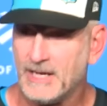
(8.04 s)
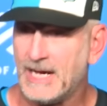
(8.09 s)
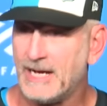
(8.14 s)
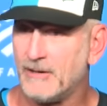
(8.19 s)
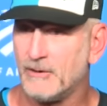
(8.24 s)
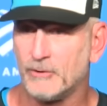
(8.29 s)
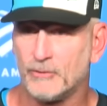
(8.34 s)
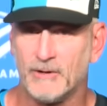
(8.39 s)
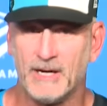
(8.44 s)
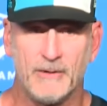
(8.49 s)

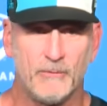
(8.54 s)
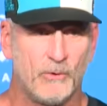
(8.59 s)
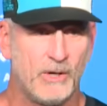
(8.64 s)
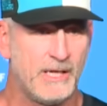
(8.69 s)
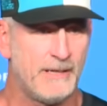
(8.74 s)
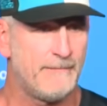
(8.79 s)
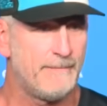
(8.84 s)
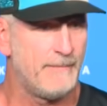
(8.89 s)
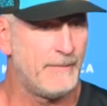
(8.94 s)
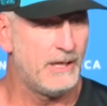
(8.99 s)
that, great
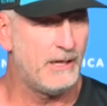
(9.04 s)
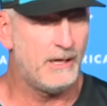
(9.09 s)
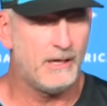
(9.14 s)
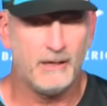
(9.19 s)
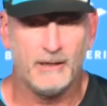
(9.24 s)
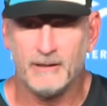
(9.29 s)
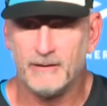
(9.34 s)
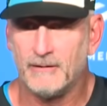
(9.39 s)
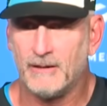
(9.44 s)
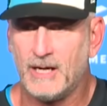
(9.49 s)
win.
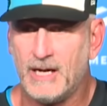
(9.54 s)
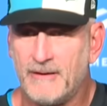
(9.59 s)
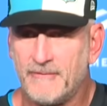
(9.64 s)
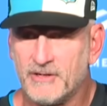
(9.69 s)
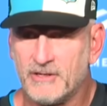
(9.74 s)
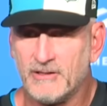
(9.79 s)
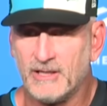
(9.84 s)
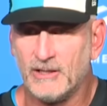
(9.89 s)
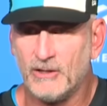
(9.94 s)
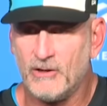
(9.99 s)

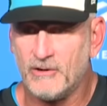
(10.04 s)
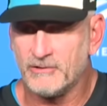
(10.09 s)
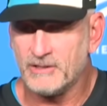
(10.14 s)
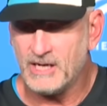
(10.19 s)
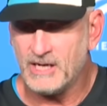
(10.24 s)
Obviously, long